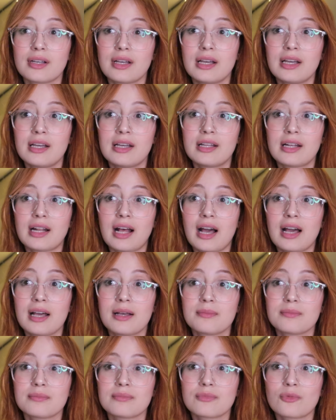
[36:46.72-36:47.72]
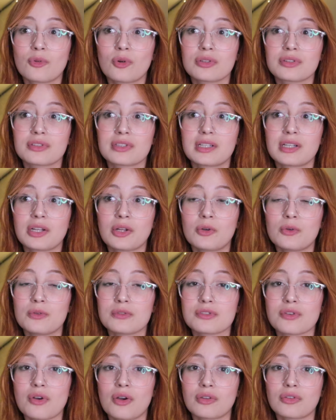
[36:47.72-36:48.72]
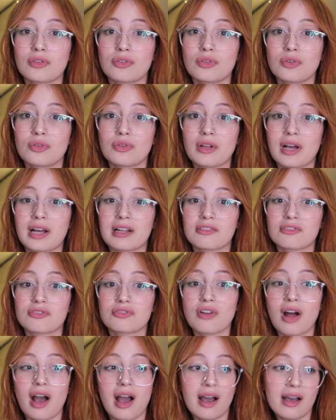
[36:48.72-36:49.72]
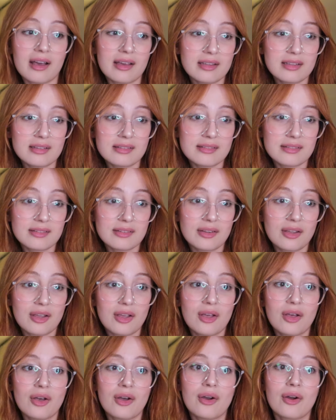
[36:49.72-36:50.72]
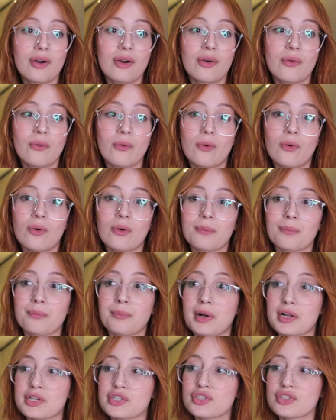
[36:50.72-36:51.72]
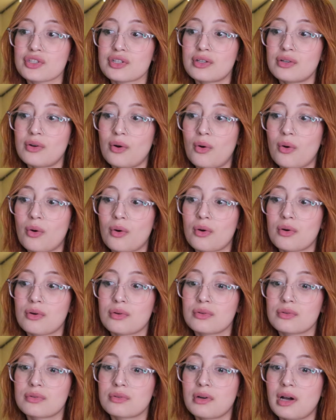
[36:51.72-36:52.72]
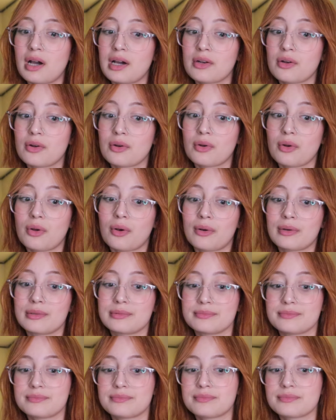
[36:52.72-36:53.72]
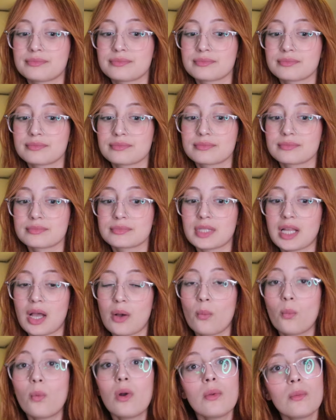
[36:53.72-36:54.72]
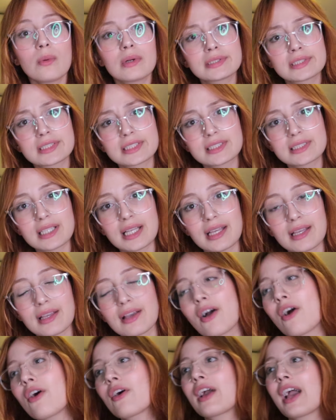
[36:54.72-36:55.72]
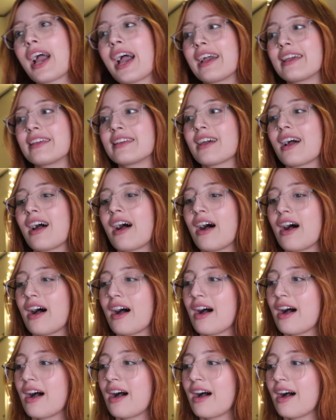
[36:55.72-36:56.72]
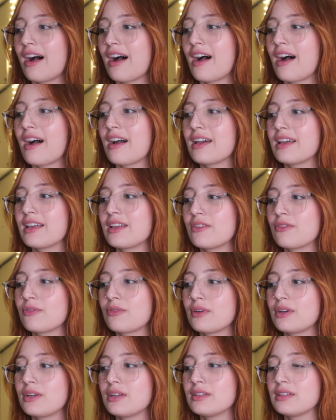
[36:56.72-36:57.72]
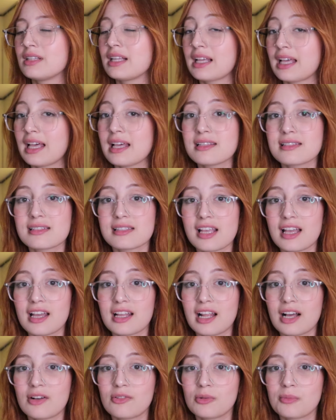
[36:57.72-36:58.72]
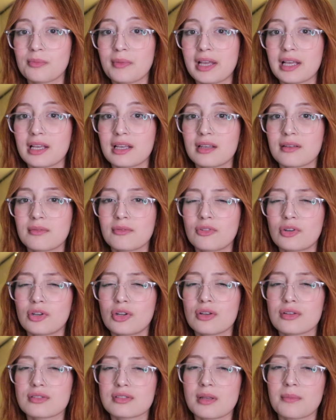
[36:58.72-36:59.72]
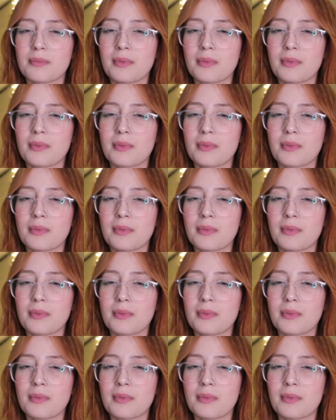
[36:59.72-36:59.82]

And I'm wondering who is going to do that Ryan or Butcher or I don't know. We will see. Okay, I will, like I said, I will make videos